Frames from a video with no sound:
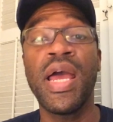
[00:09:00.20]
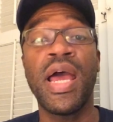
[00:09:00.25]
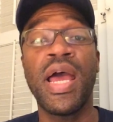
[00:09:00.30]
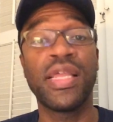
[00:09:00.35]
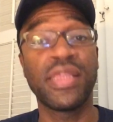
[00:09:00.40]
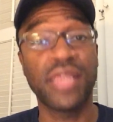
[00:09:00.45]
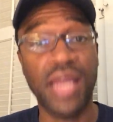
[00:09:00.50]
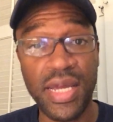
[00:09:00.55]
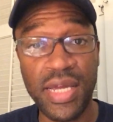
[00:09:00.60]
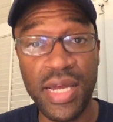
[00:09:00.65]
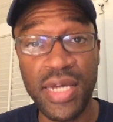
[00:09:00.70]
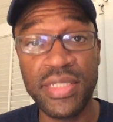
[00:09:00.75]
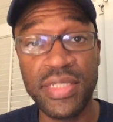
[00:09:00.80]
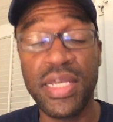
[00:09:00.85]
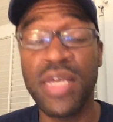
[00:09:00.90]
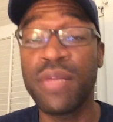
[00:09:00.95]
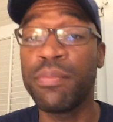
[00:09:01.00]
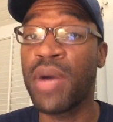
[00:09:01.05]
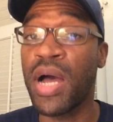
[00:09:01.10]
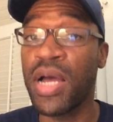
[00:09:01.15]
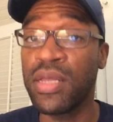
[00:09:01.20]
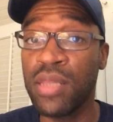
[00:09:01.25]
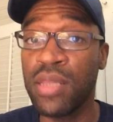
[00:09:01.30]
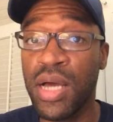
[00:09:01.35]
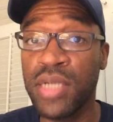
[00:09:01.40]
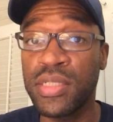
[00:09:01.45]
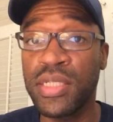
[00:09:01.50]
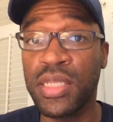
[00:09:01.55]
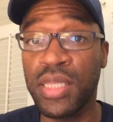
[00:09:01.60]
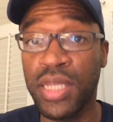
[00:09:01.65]
And like I said, my
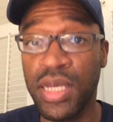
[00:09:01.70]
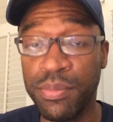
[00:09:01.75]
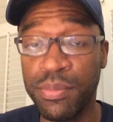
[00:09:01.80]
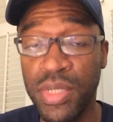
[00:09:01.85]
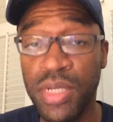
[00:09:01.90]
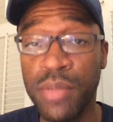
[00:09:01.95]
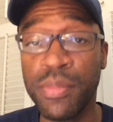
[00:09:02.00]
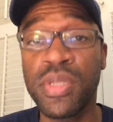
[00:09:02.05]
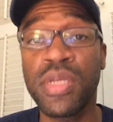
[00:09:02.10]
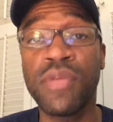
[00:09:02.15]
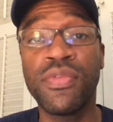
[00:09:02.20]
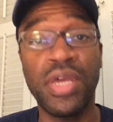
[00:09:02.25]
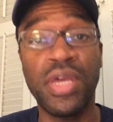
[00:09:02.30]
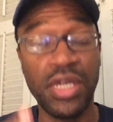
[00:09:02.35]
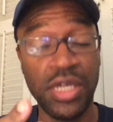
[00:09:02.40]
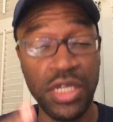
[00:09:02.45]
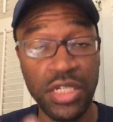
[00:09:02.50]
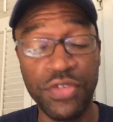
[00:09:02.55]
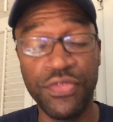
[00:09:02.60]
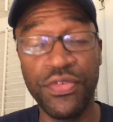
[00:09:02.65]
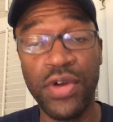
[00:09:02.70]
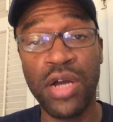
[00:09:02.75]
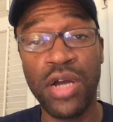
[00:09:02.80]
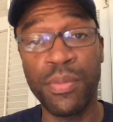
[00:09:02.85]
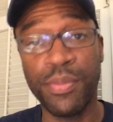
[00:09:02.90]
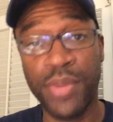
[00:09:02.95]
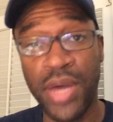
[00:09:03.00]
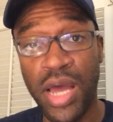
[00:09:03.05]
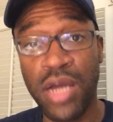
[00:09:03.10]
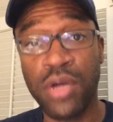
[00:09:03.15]
logic led me to believe that each fighter
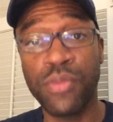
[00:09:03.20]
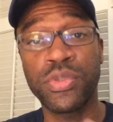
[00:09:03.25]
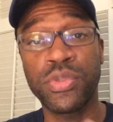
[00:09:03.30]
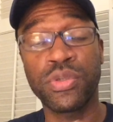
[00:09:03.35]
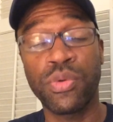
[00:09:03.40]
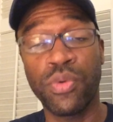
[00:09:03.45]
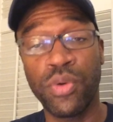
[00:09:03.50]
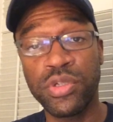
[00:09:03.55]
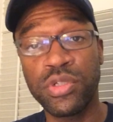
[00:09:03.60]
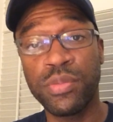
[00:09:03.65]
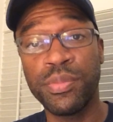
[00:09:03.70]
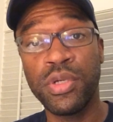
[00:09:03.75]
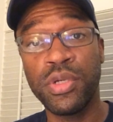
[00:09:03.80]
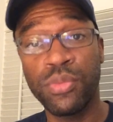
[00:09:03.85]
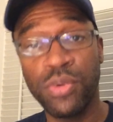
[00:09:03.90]
pack was going to be